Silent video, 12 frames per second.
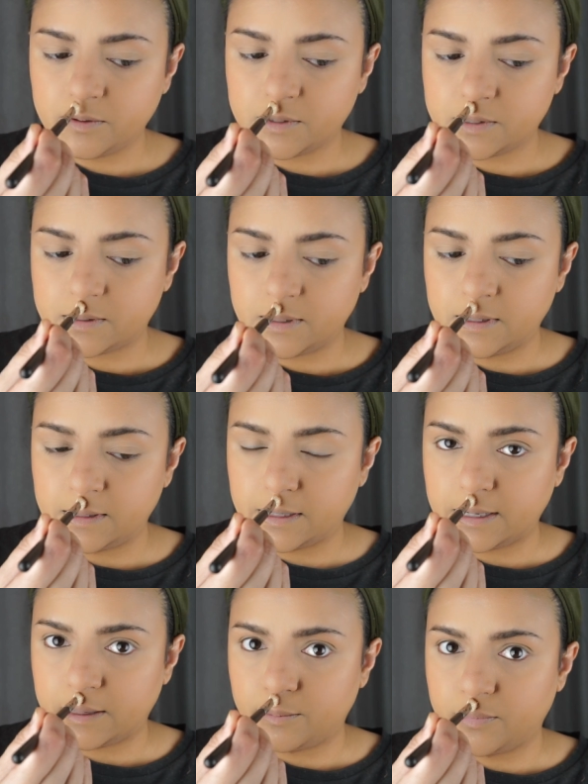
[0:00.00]
just in the
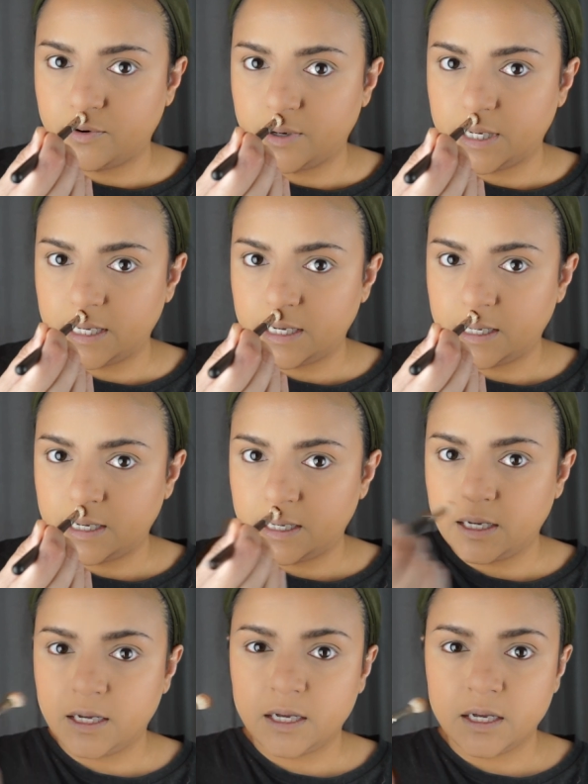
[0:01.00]
gap where,
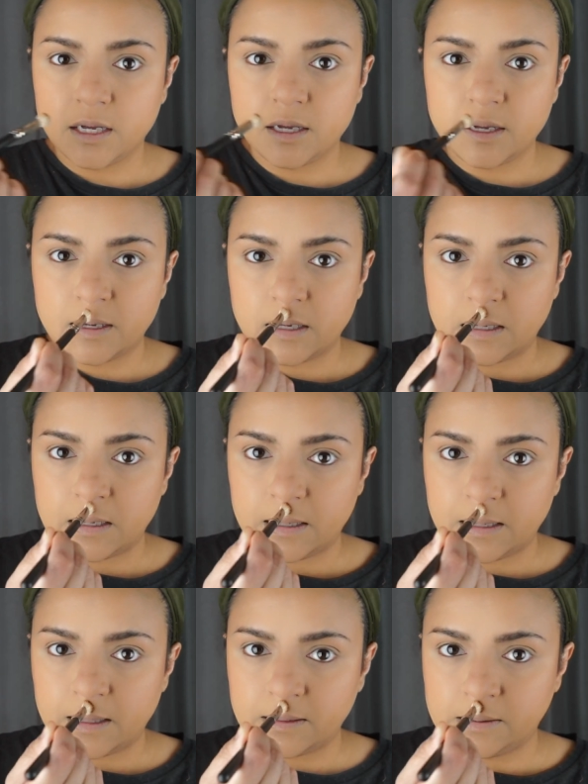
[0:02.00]

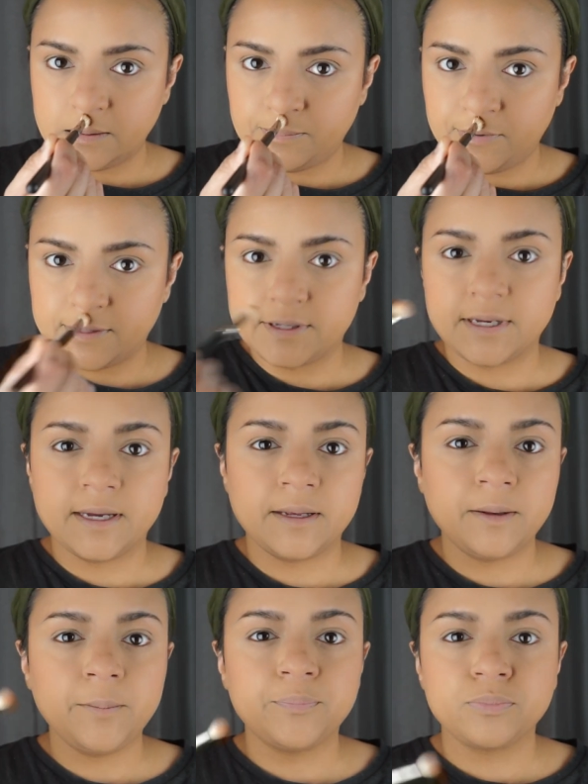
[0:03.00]
just press it
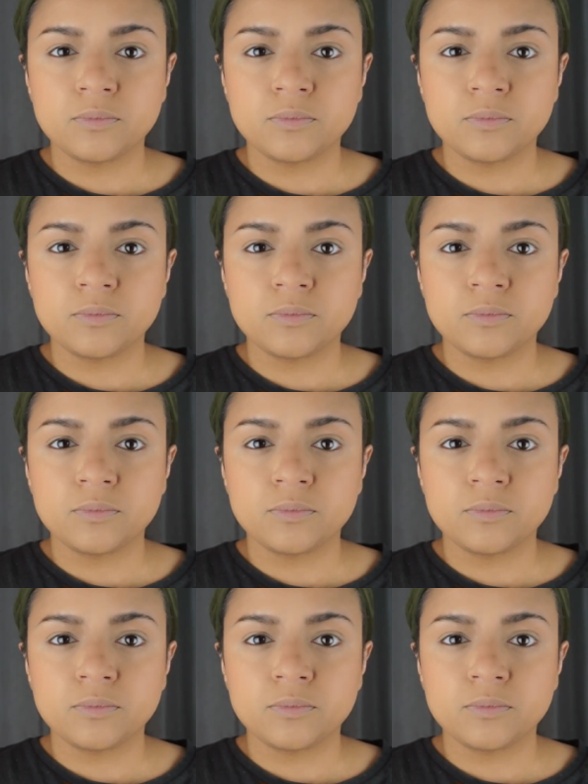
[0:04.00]
in.